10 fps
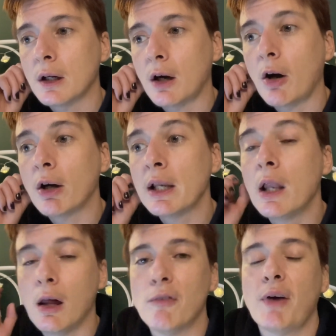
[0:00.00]
I
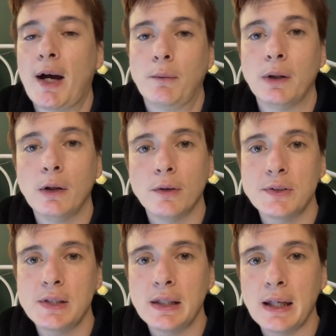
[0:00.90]
love how it
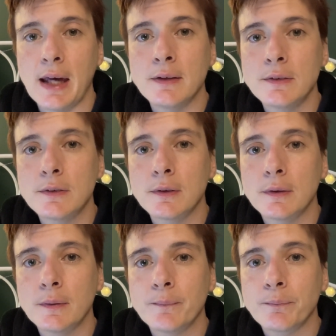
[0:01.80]
looked at the end.
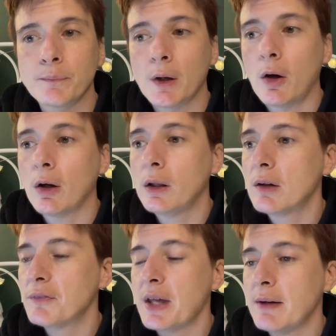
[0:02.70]
I
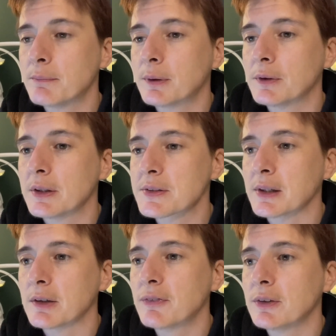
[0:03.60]
love the end product,
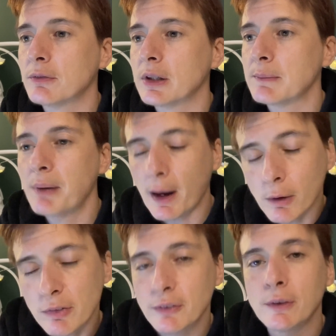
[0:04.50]
and I feel really
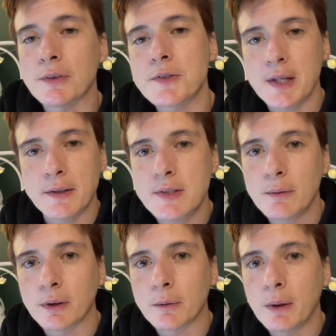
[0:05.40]
powerful and sexy
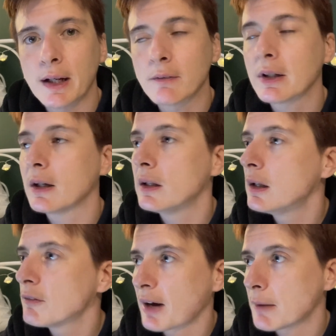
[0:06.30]
when I wear it. I
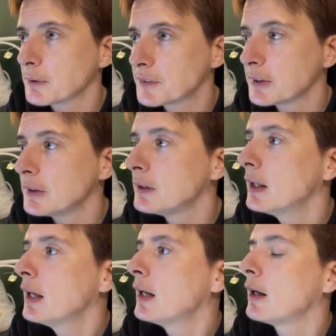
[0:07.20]
love Hamilton.
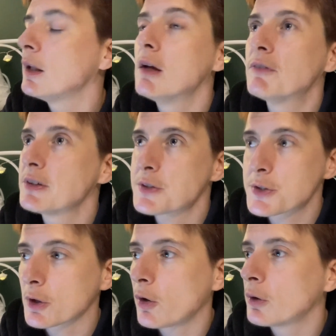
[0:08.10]
I love his
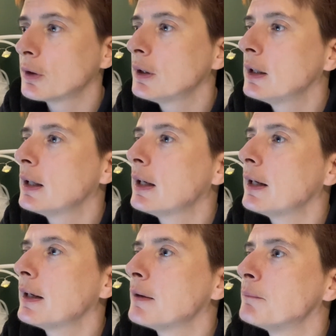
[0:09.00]
song.
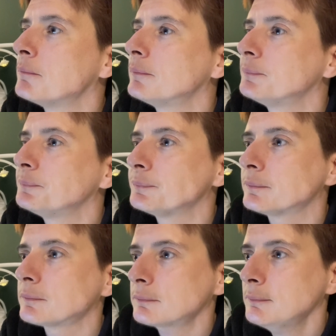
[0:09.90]
So
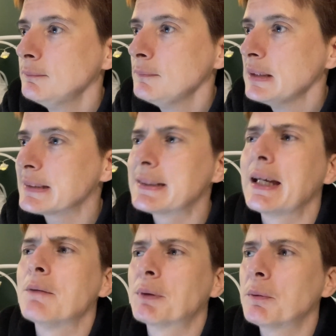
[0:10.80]

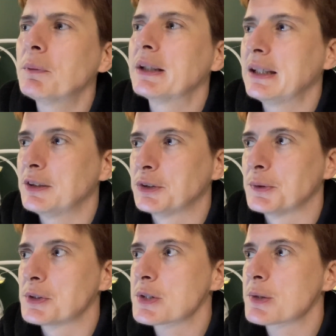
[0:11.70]
yeah, probably King
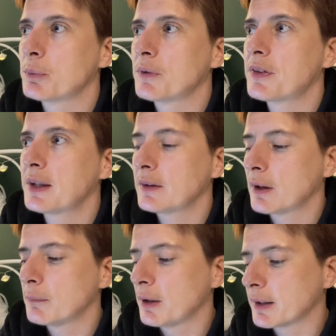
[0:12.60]
George is the thing that
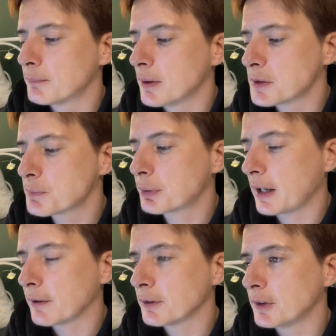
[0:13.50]
I'm like most
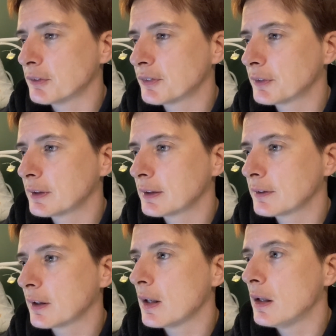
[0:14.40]
proud of,
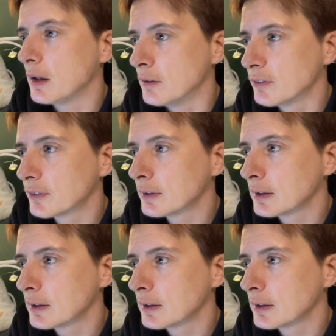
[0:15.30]
that I love